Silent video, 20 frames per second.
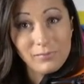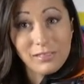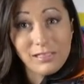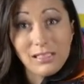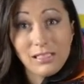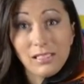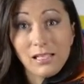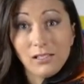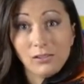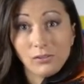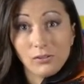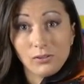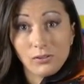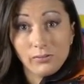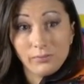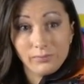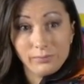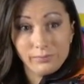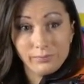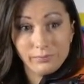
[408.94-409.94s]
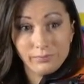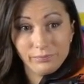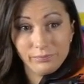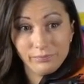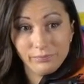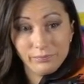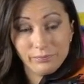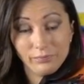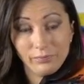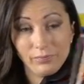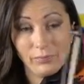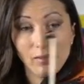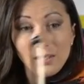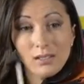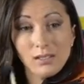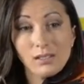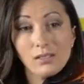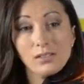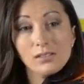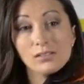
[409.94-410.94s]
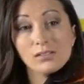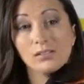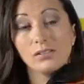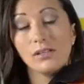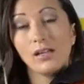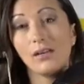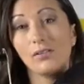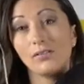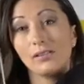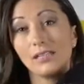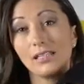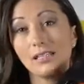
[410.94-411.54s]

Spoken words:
D natural. So now